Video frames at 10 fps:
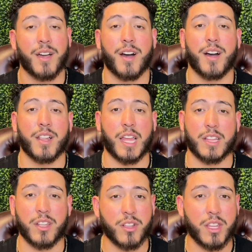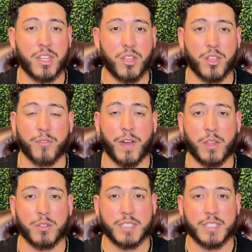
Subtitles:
Like literally you can find those